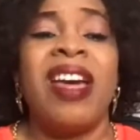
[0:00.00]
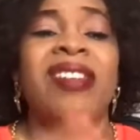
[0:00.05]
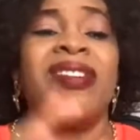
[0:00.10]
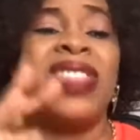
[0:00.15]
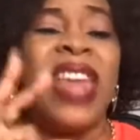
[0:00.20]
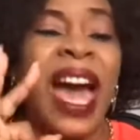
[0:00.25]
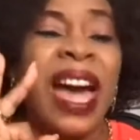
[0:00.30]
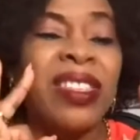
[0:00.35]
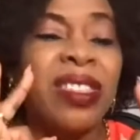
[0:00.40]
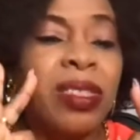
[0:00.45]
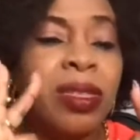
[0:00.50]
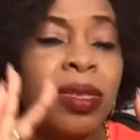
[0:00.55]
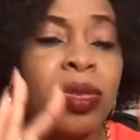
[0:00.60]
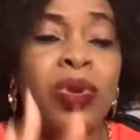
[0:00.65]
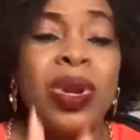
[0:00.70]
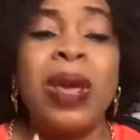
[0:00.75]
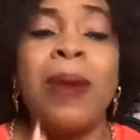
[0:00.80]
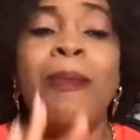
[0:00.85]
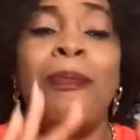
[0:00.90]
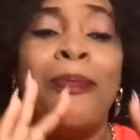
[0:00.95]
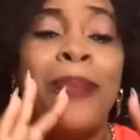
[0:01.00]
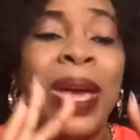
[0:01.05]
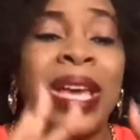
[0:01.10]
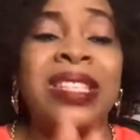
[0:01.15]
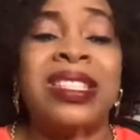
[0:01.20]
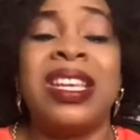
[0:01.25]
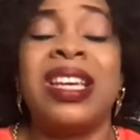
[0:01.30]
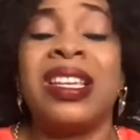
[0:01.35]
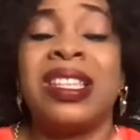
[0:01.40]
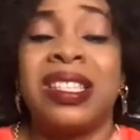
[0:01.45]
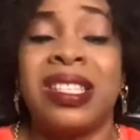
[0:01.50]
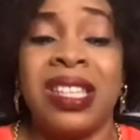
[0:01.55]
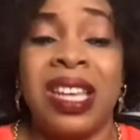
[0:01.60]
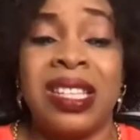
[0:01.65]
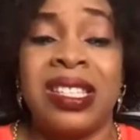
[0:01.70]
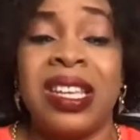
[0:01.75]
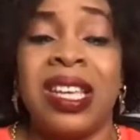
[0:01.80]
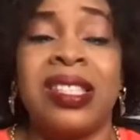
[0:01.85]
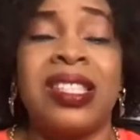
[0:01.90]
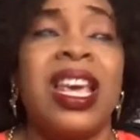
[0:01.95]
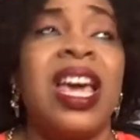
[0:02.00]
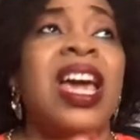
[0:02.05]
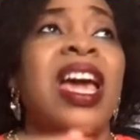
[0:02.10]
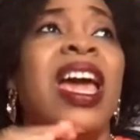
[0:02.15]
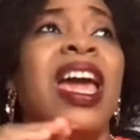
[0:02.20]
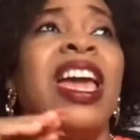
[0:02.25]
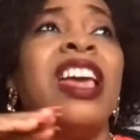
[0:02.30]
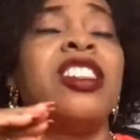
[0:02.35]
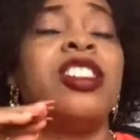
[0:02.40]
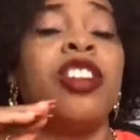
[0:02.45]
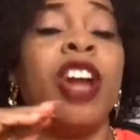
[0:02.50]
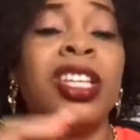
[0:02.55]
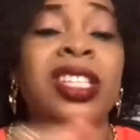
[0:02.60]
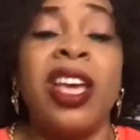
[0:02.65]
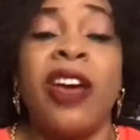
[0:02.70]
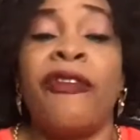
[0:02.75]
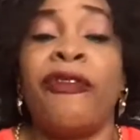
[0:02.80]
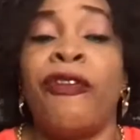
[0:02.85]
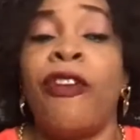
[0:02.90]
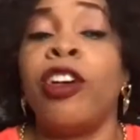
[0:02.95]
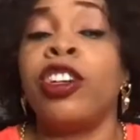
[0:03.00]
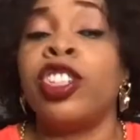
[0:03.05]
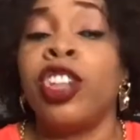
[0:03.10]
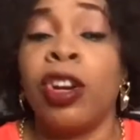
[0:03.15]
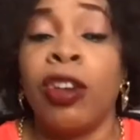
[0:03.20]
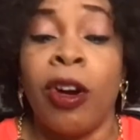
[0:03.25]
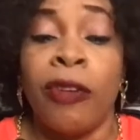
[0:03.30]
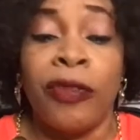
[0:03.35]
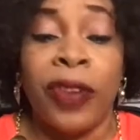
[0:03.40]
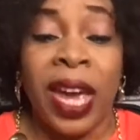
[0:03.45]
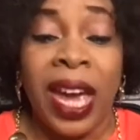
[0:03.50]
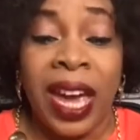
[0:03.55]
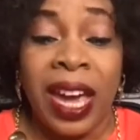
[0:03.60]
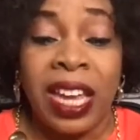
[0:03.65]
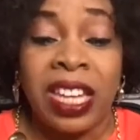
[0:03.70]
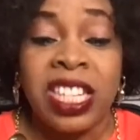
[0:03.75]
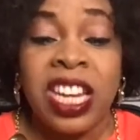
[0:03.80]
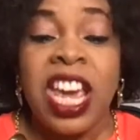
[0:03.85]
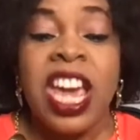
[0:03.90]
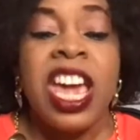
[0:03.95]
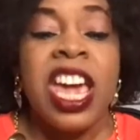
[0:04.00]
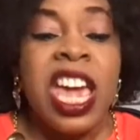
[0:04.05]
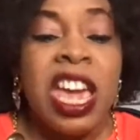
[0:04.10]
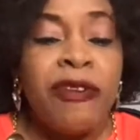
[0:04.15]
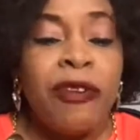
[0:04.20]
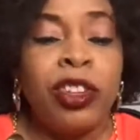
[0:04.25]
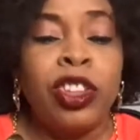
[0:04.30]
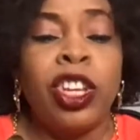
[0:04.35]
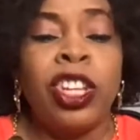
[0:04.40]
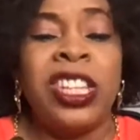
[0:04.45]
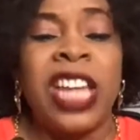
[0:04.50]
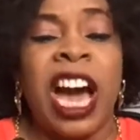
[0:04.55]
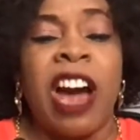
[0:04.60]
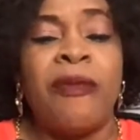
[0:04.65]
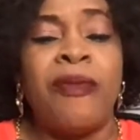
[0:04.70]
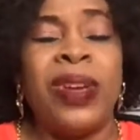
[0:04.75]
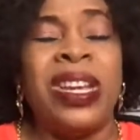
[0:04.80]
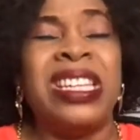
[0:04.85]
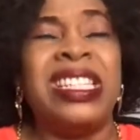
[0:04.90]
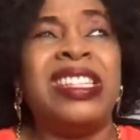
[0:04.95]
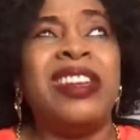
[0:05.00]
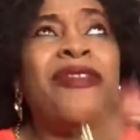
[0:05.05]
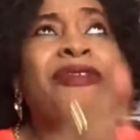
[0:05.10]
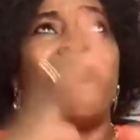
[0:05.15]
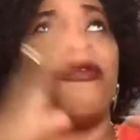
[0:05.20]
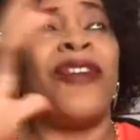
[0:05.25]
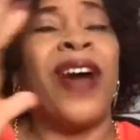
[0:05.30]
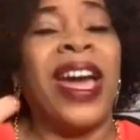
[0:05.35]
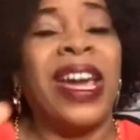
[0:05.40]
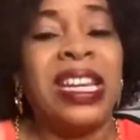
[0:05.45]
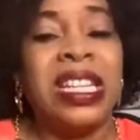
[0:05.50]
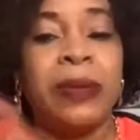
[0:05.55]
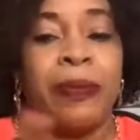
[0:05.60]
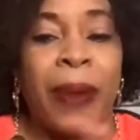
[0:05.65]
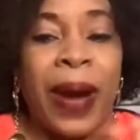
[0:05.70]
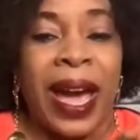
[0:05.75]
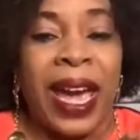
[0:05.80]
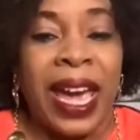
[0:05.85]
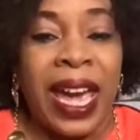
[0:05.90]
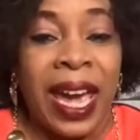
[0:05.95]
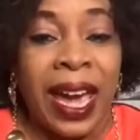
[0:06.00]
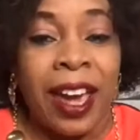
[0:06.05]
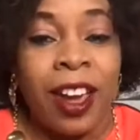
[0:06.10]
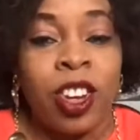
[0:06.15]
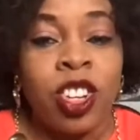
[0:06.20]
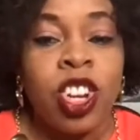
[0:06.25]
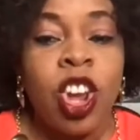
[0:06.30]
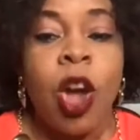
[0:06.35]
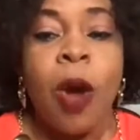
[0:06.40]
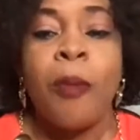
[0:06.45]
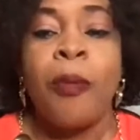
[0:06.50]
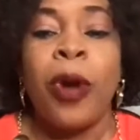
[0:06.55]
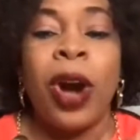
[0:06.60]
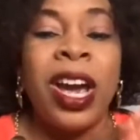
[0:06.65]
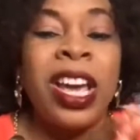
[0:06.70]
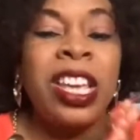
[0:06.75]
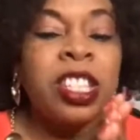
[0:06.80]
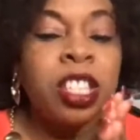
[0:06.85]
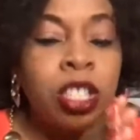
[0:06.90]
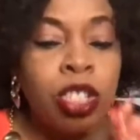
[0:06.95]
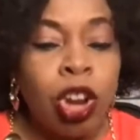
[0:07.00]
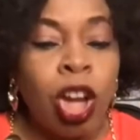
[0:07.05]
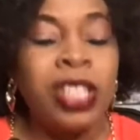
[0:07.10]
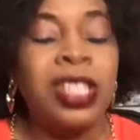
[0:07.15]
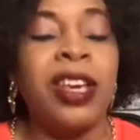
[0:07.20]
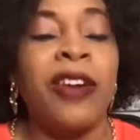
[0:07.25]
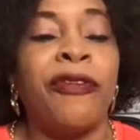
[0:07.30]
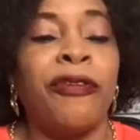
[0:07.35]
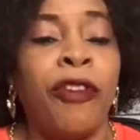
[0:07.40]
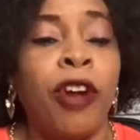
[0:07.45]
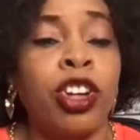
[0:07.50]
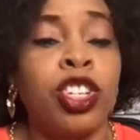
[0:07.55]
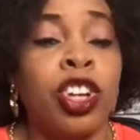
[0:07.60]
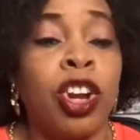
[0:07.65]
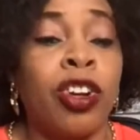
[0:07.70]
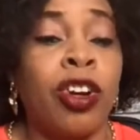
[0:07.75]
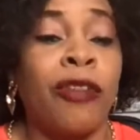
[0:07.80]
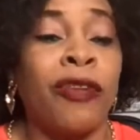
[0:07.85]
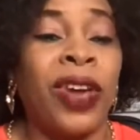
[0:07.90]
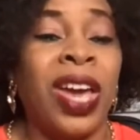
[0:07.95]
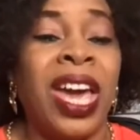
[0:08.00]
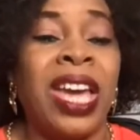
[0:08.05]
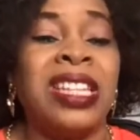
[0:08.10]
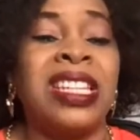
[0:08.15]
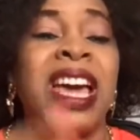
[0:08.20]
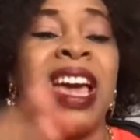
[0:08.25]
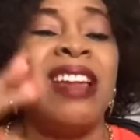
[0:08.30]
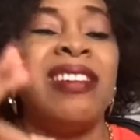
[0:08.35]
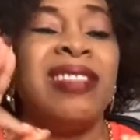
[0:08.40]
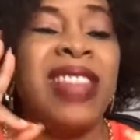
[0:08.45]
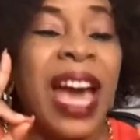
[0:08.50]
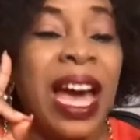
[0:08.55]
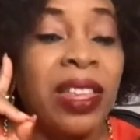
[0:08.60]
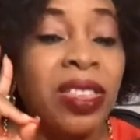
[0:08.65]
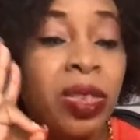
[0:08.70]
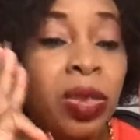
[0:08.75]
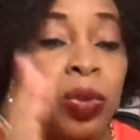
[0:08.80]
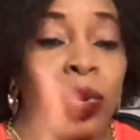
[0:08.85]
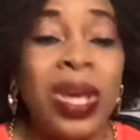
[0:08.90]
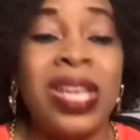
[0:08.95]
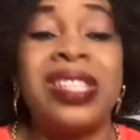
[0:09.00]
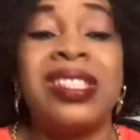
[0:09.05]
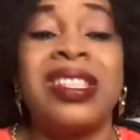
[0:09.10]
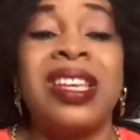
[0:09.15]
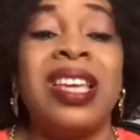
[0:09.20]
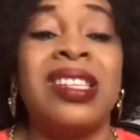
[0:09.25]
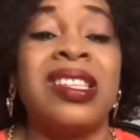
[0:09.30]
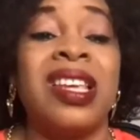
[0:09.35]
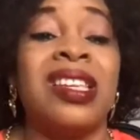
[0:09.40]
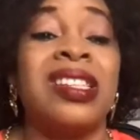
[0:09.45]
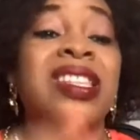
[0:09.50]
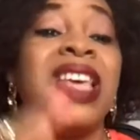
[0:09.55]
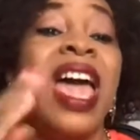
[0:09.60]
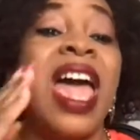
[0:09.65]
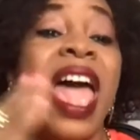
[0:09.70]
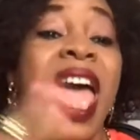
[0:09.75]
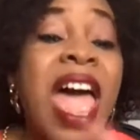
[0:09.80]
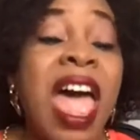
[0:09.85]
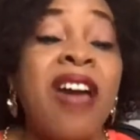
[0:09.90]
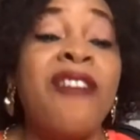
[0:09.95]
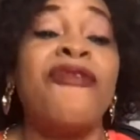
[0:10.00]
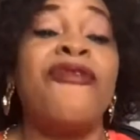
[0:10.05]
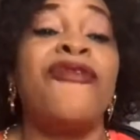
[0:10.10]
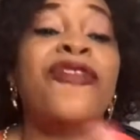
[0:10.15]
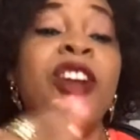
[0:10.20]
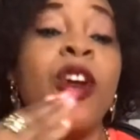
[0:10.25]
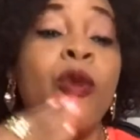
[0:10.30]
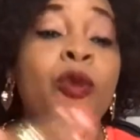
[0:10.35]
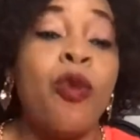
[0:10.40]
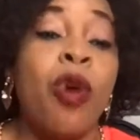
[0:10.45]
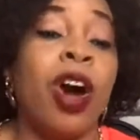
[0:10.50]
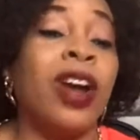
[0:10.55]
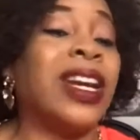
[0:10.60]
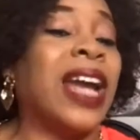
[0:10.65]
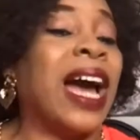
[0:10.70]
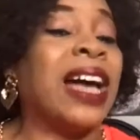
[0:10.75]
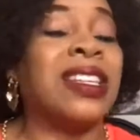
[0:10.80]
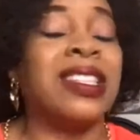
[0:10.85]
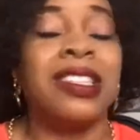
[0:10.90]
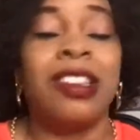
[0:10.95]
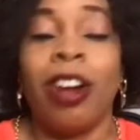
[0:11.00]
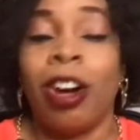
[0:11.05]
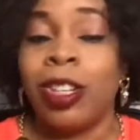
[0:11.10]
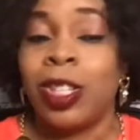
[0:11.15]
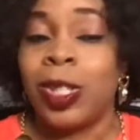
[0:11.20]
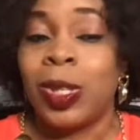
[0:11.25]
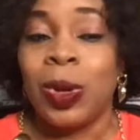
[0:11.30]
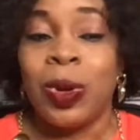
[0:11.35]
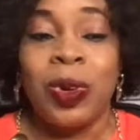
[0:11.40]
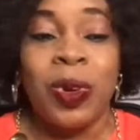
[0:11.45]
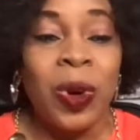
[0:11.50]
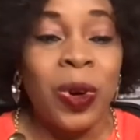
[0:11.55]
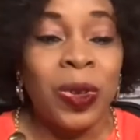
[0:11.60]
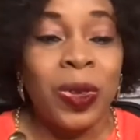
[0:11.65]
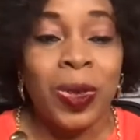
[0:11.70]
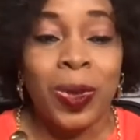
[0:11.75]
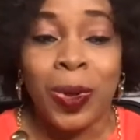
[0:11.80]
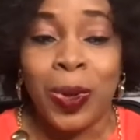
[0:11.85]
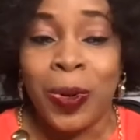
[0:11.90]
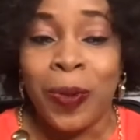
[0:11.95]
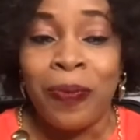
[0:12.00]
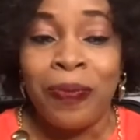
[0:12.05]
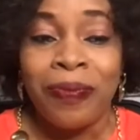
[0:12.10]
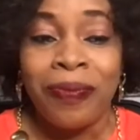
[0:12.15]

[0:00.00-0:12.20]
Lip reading: There are 3 basic seasons. It's not a function of age, even though they have been defined by age, but it's not a function of age. There are 3 seasons everyone has got to go through.